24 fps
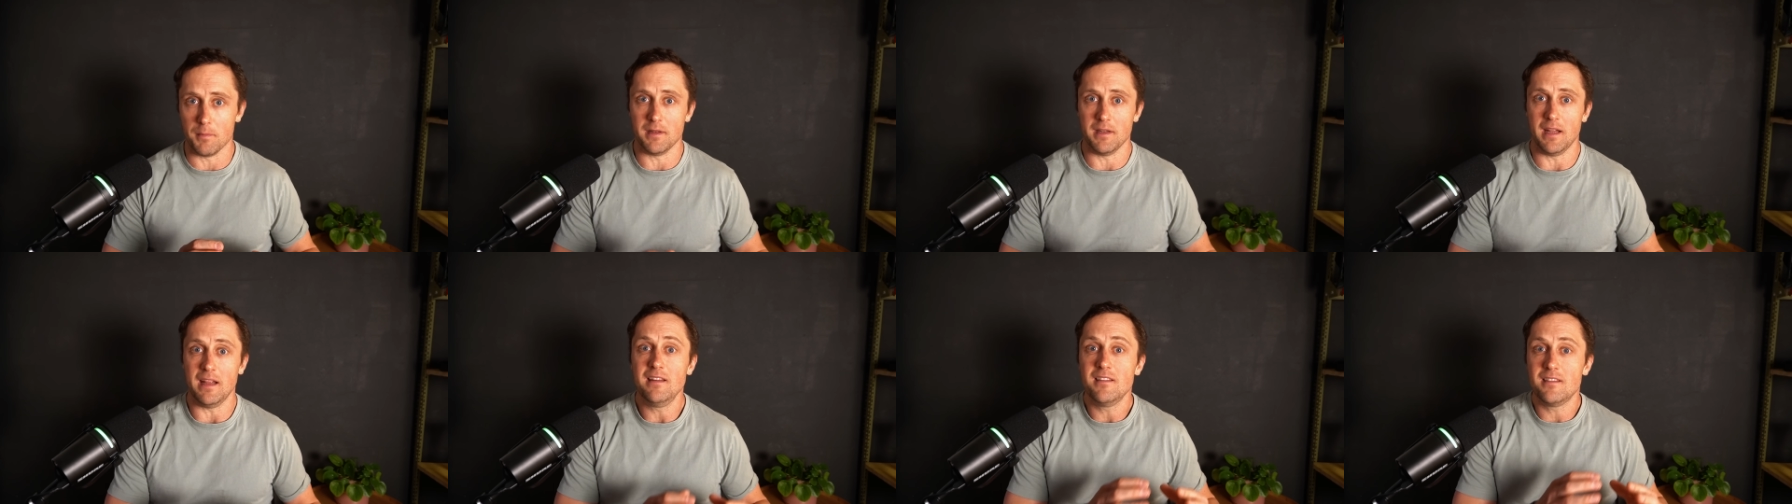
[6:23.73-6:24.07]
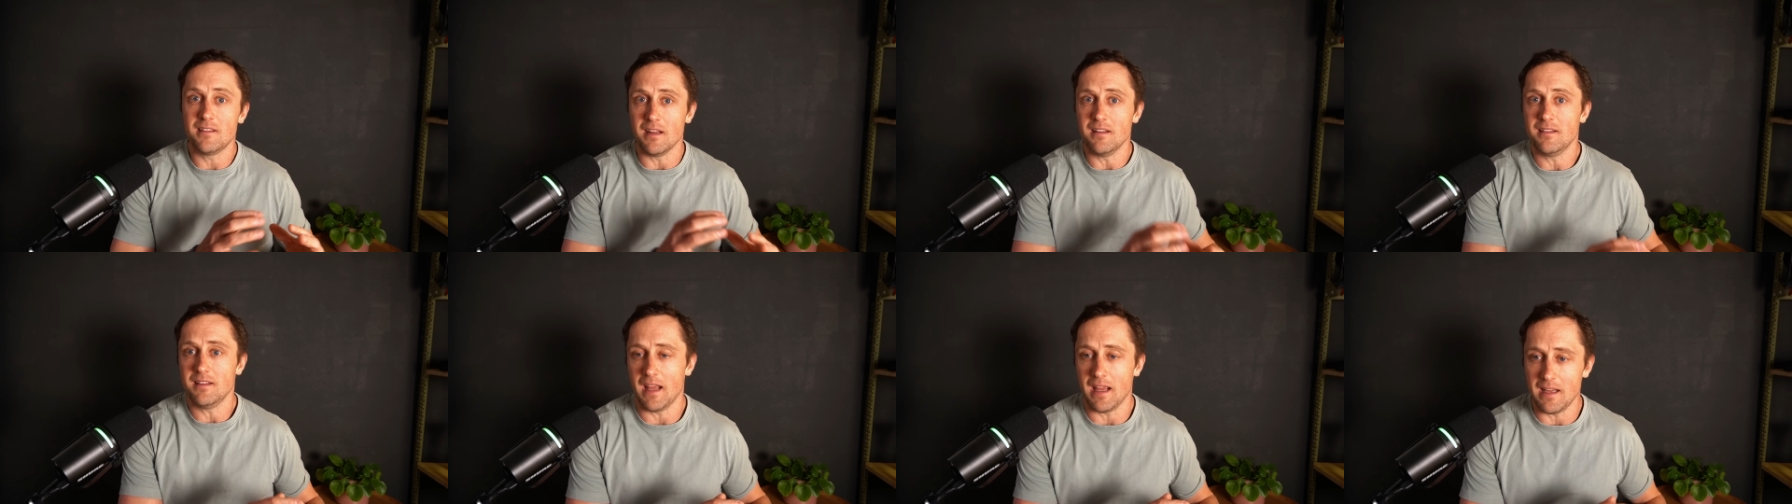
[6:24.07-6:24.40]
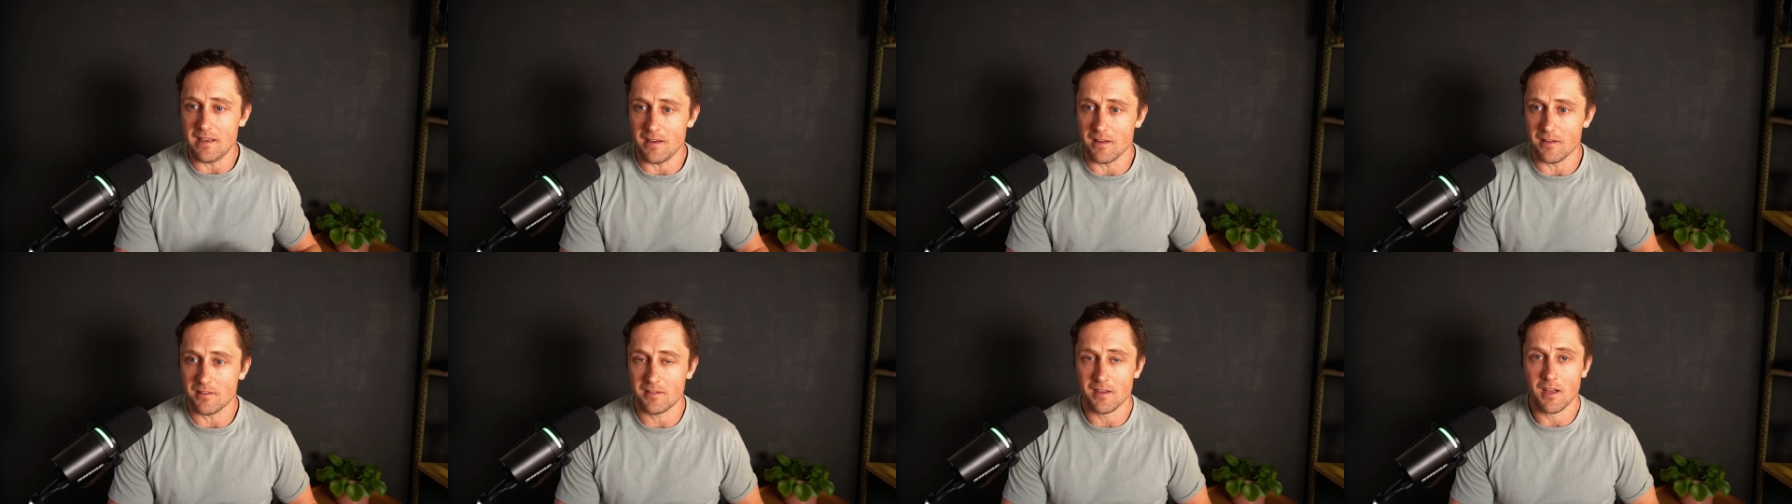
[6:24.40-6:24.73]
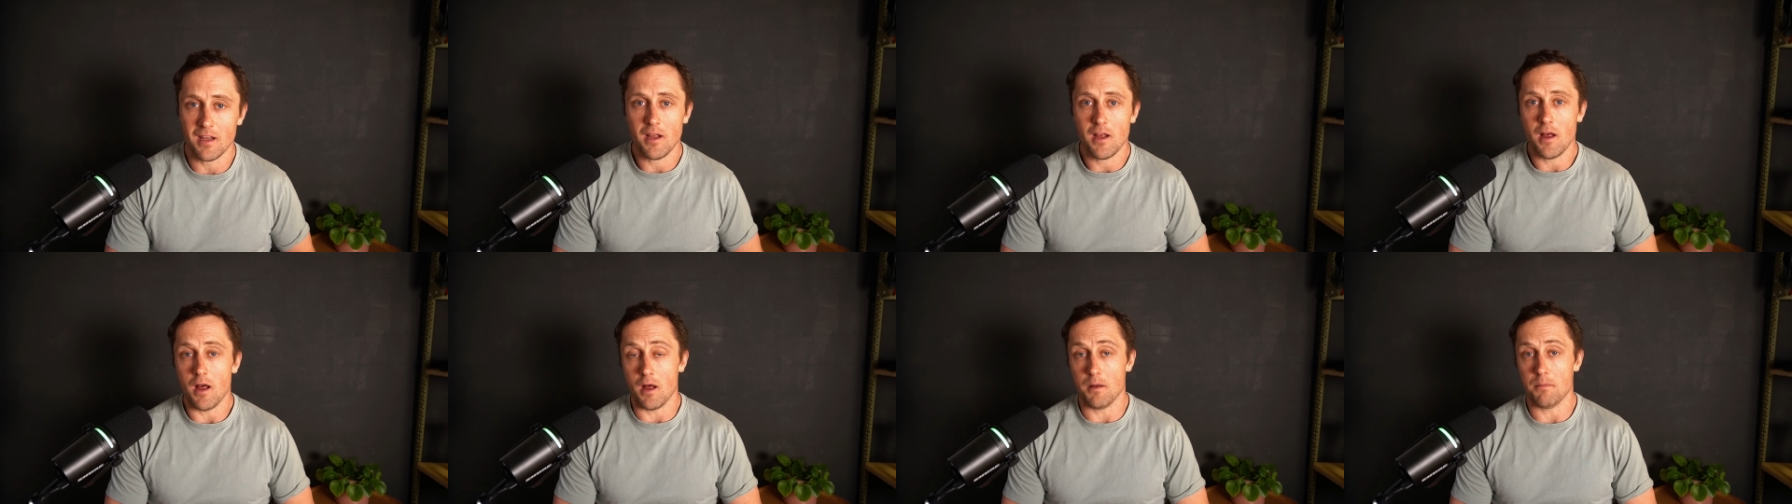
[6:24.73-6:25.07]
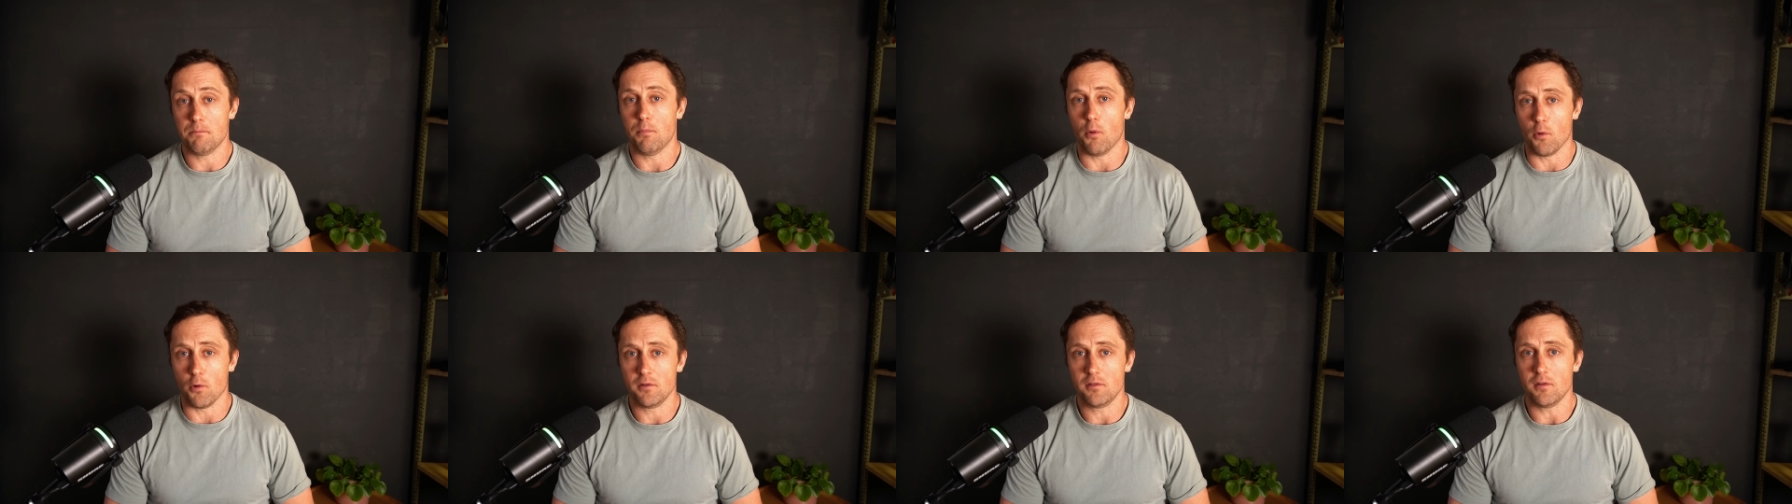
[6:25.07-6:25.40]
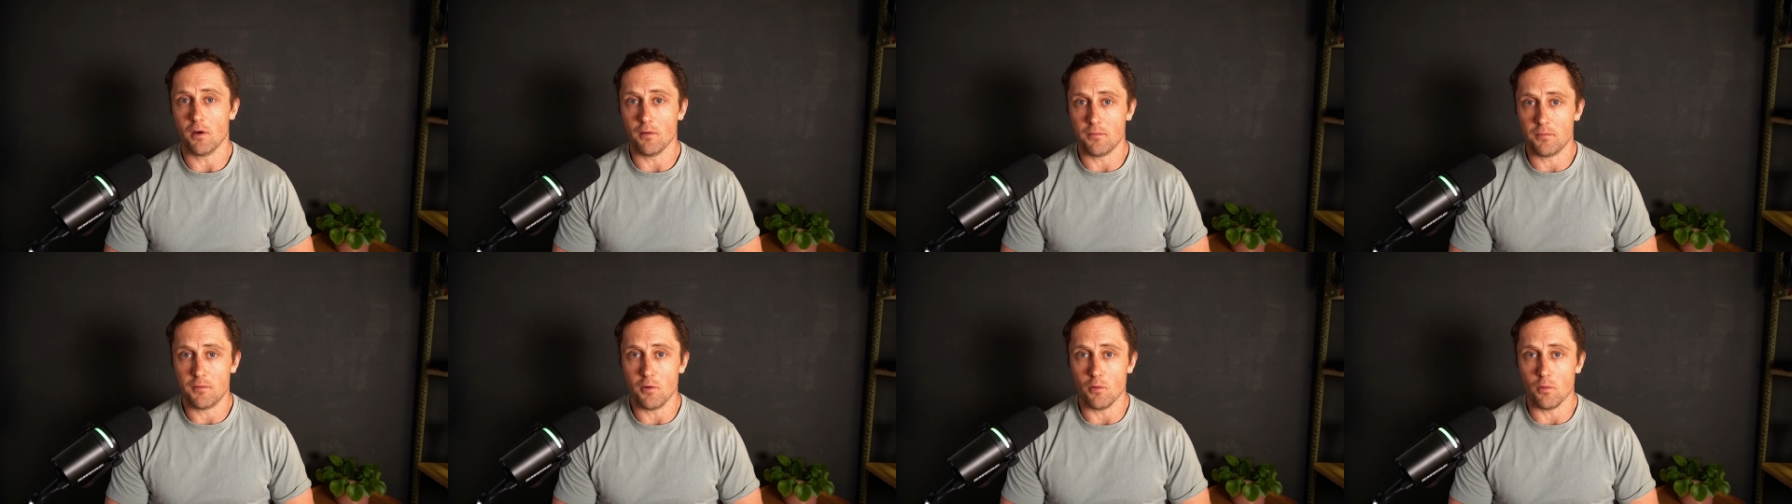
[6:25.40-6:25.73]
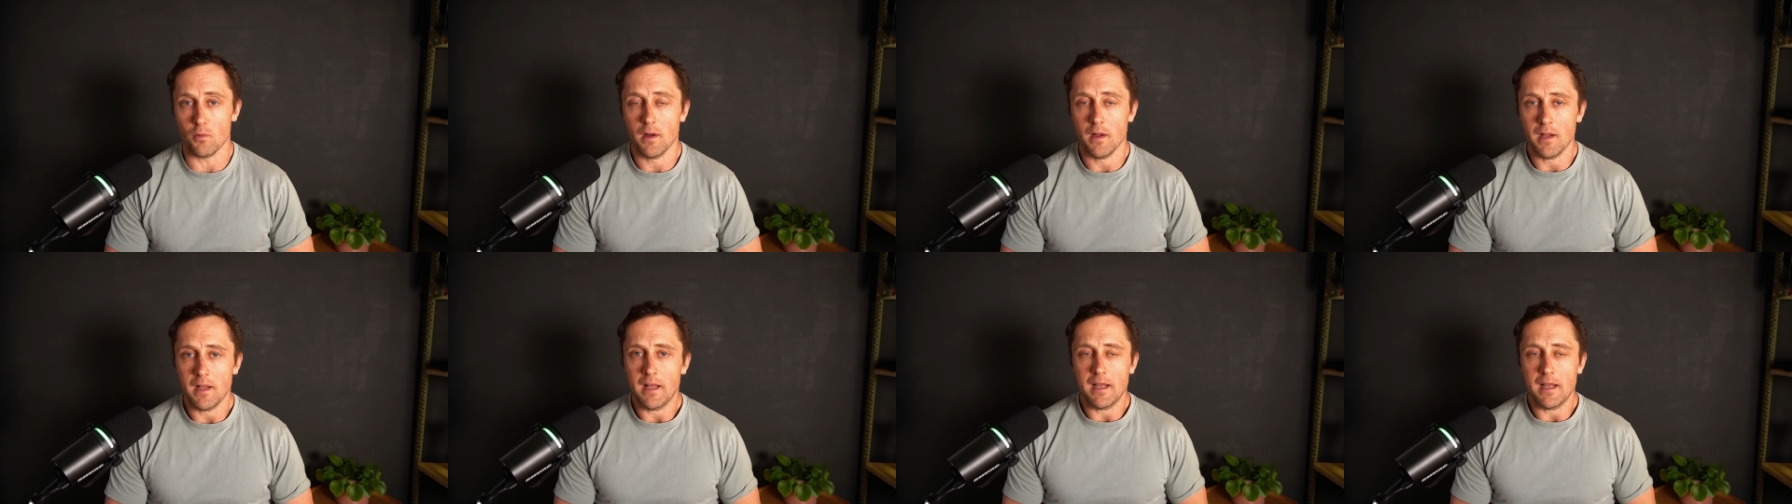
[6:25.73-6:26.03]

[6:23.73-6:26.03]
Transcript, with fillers: an instantaneous point of view.